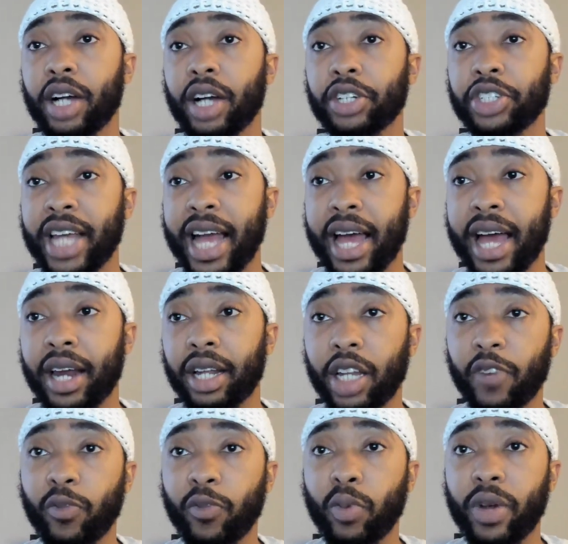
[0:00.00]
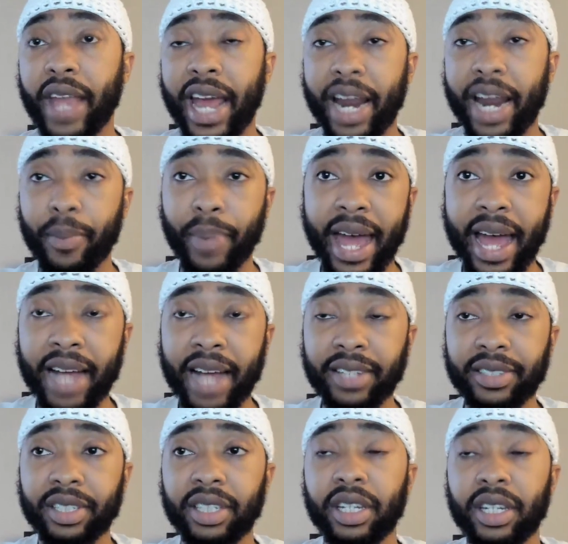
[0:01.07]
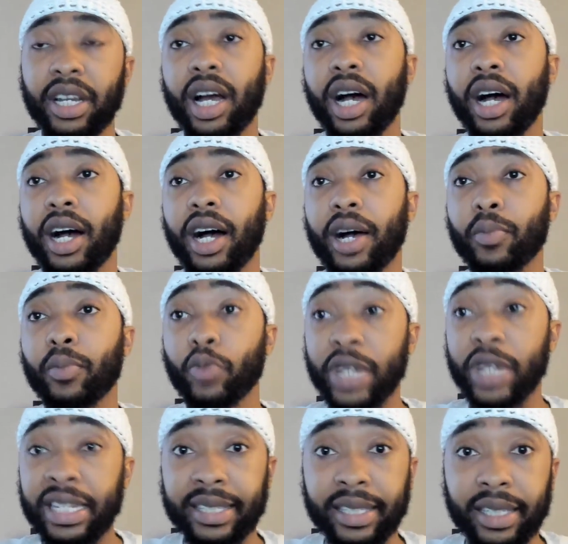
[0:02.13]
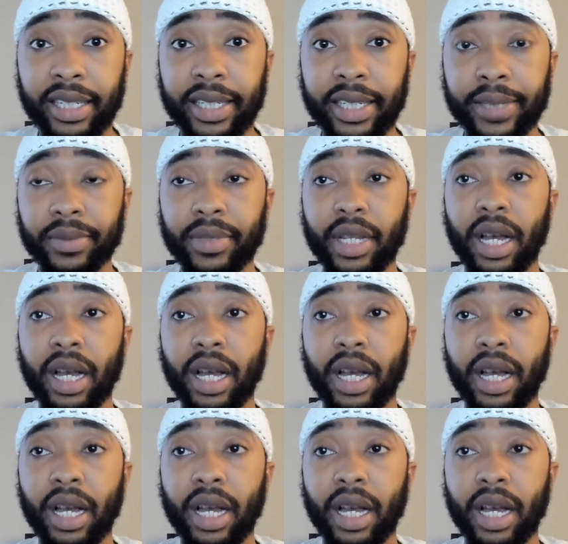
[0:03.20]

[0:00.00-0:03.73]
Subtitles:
She had a loved one that had passed recently.